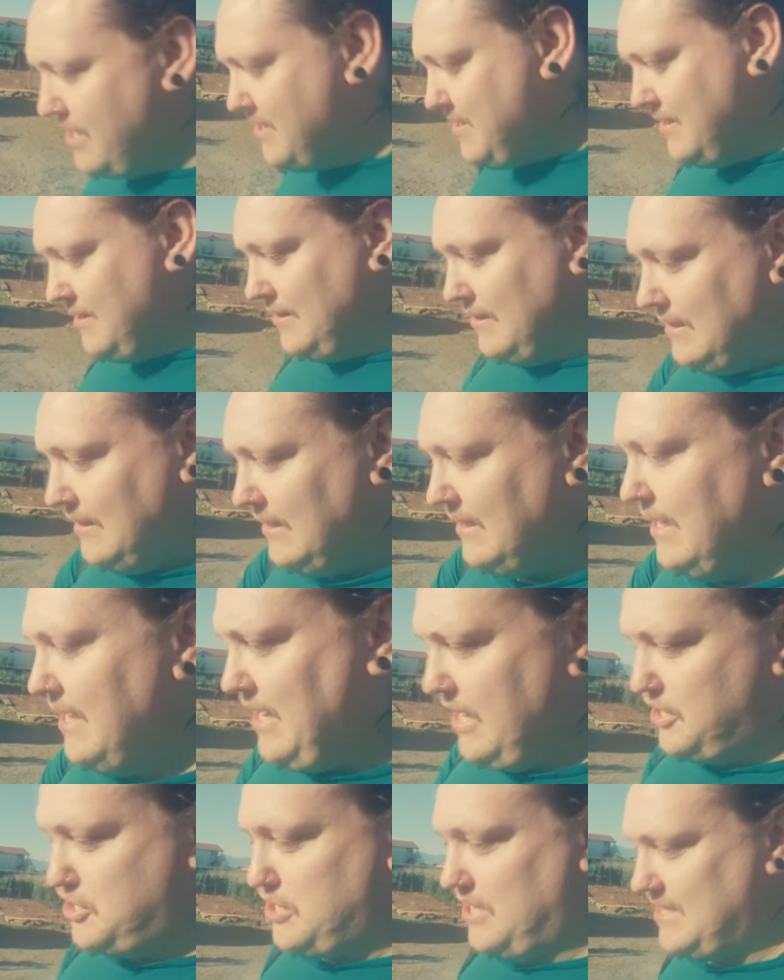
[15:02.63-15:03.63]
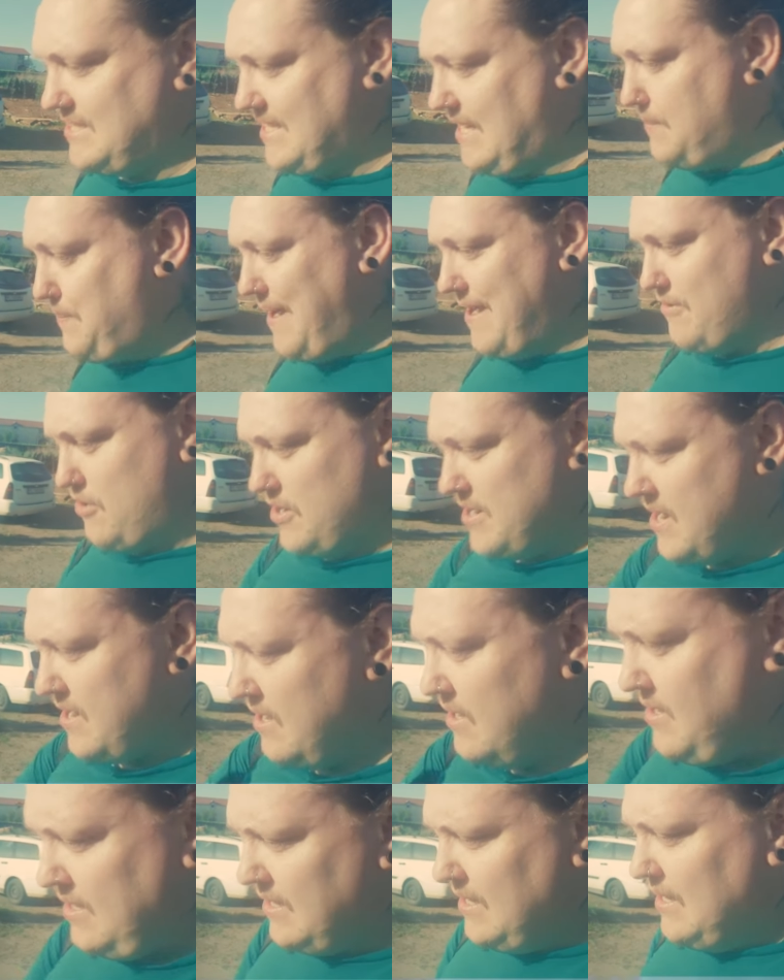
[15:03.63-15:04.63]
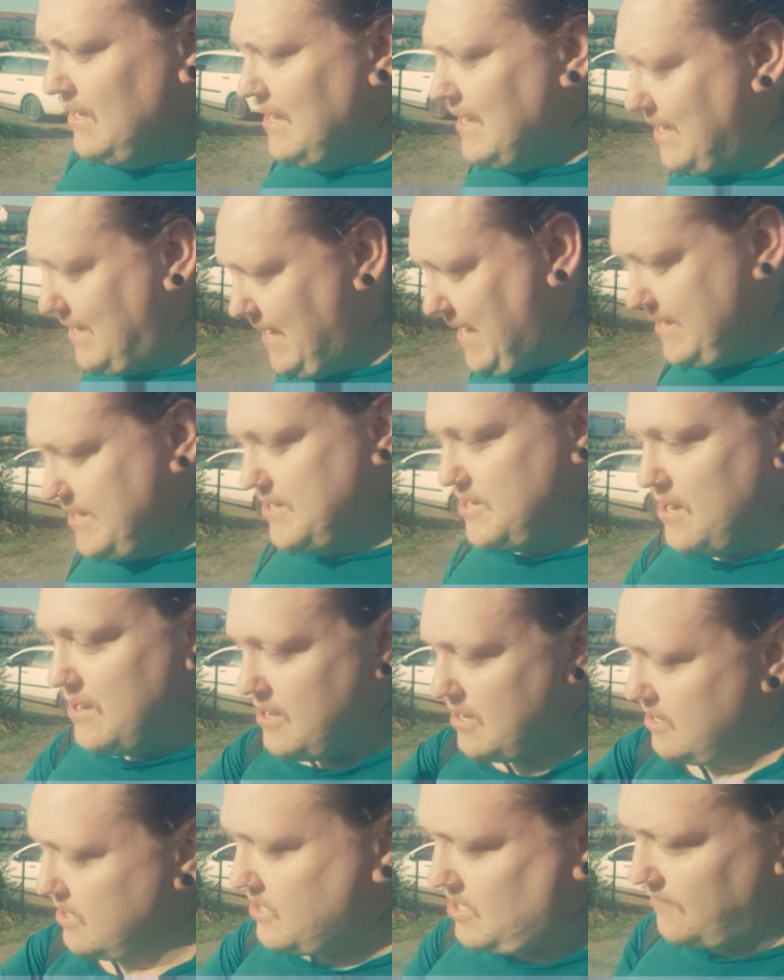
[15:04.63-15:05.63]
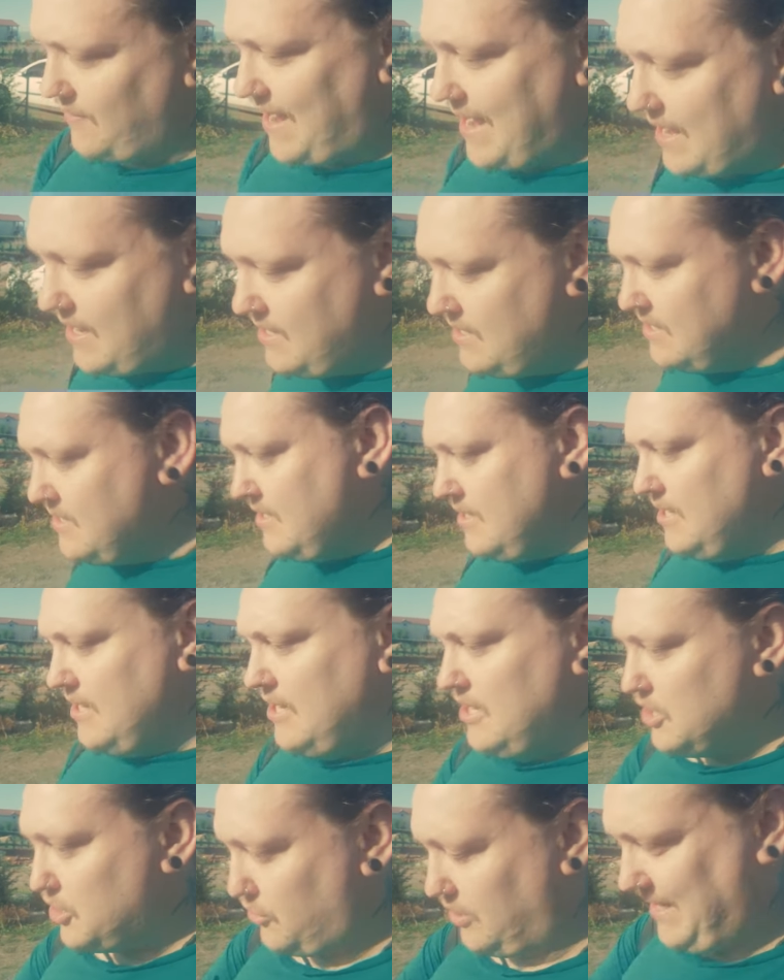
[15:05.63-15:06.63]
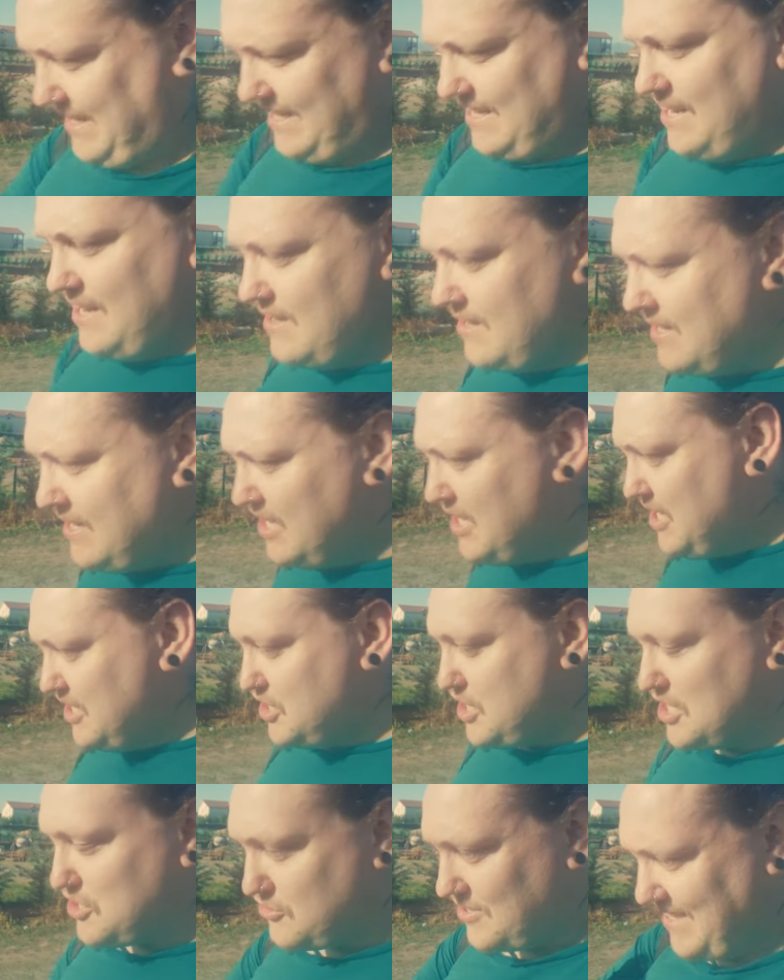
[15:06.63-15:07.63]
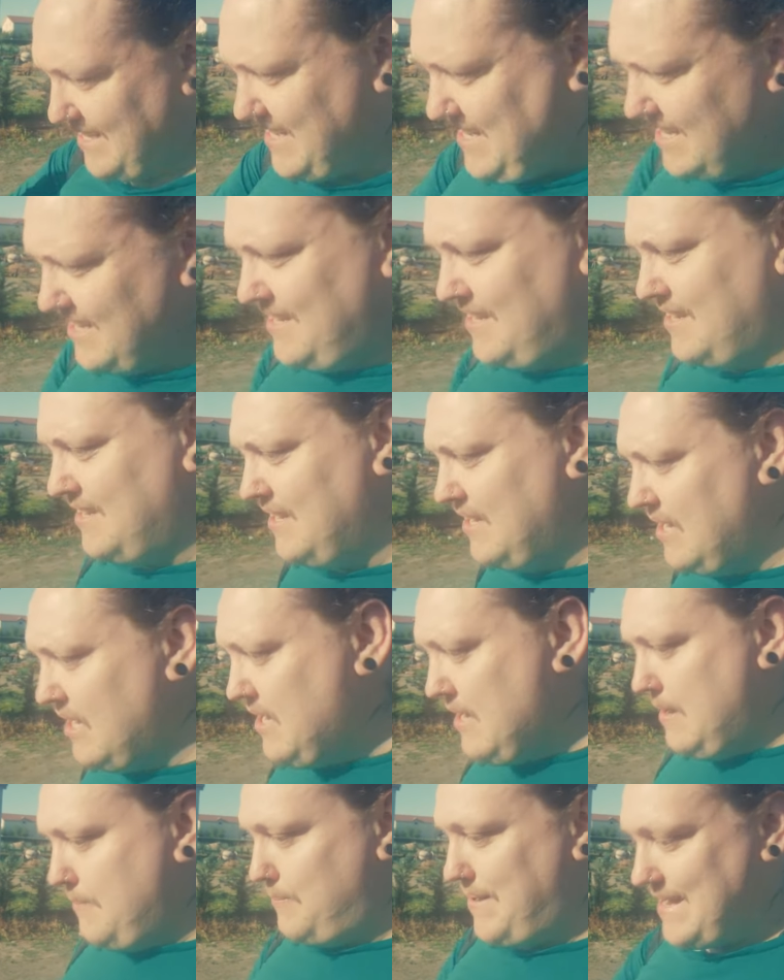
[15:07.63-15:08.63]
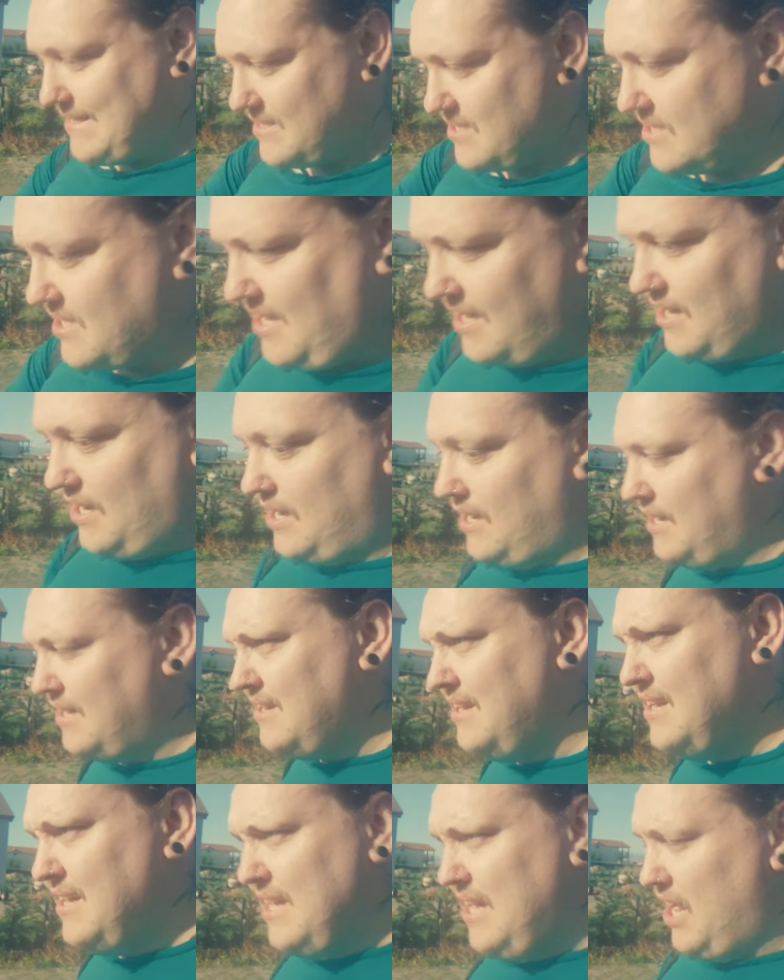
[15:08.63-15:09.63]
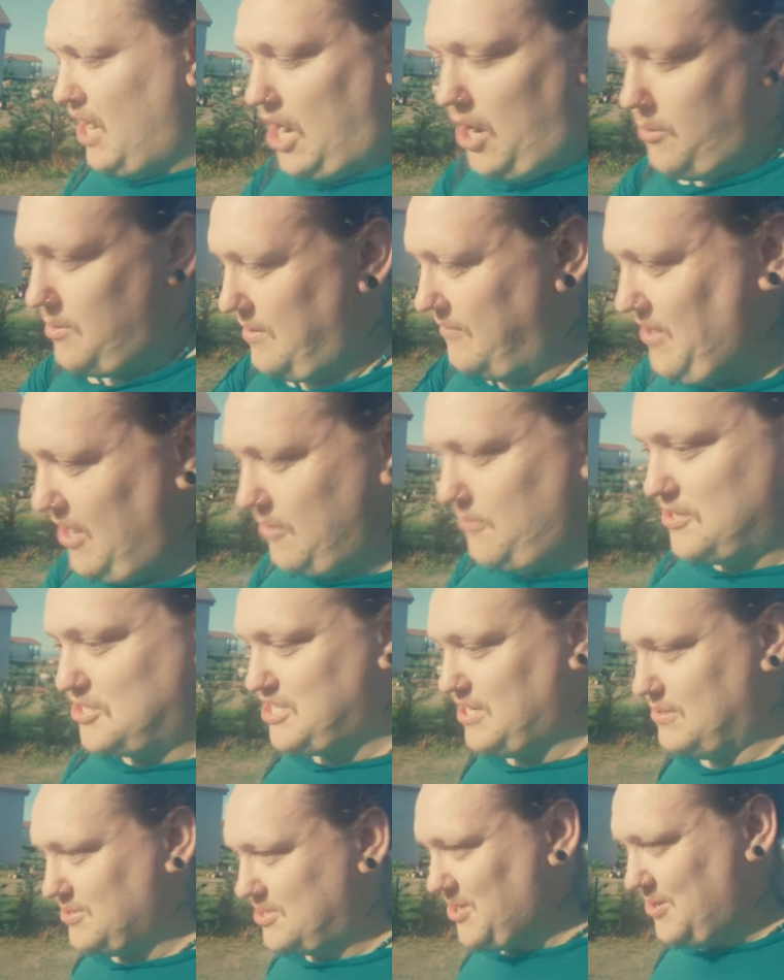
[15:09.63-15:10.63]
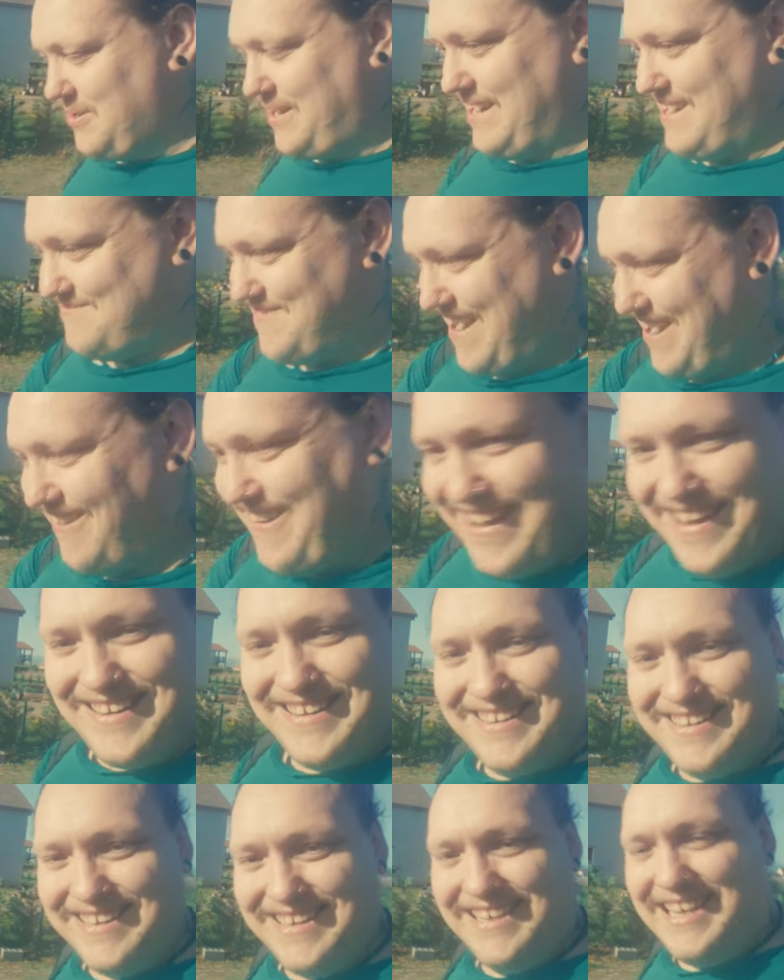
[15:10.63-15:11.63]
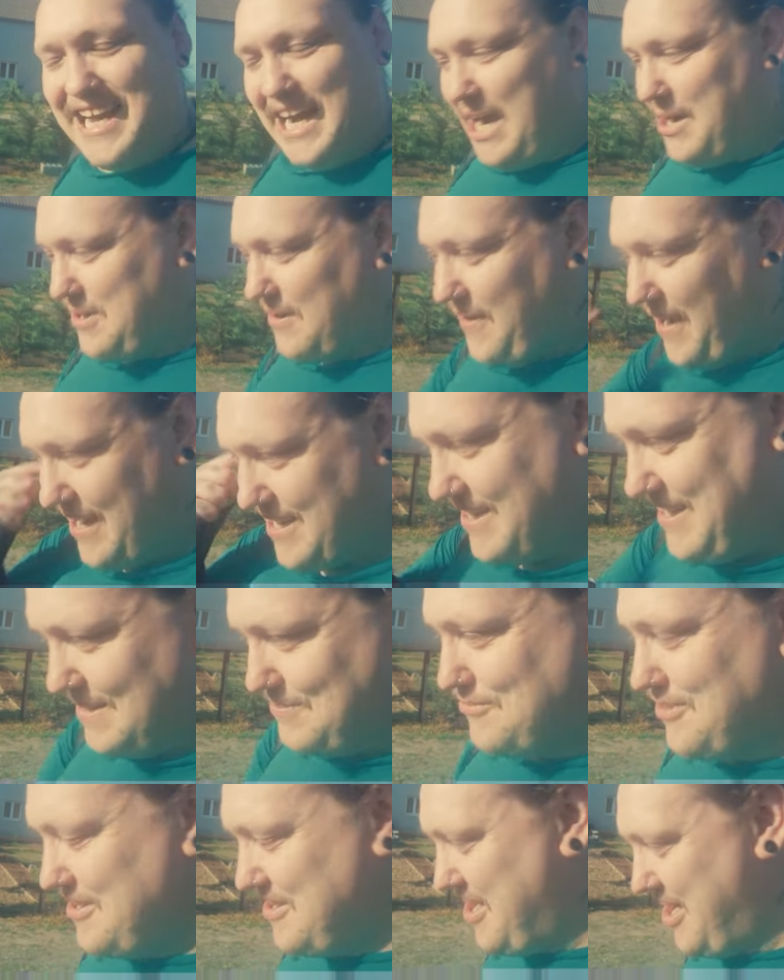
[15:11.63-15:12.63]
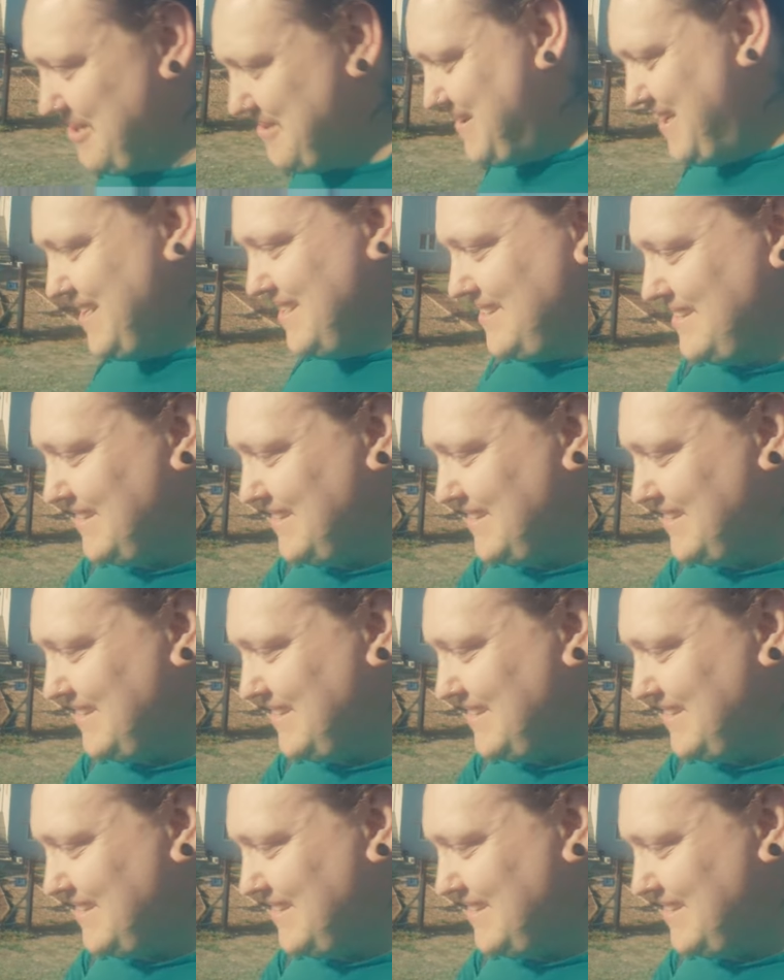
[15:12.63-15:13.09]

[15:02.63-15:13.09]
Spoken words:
if she had said peron, jeden, dva, tri, četiri, pět, I would have known what she was talking about. I would have heard a number and known.